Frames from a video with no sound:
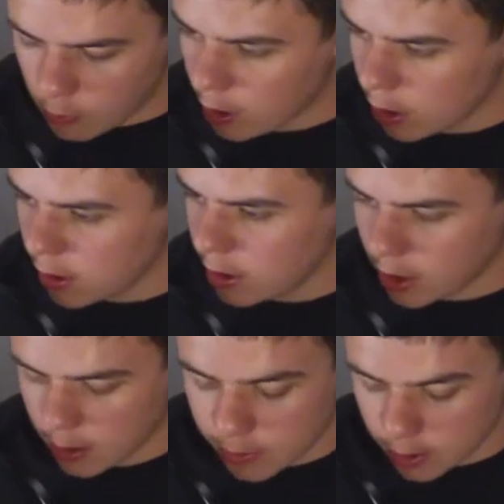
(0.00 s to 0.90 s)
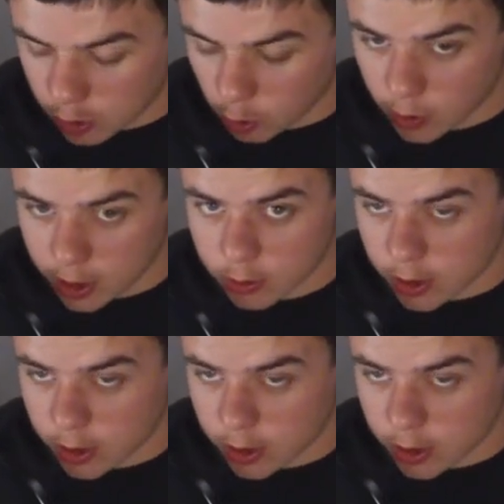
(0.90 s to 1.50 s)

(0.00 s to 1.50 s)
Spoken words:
we're gonna look up the one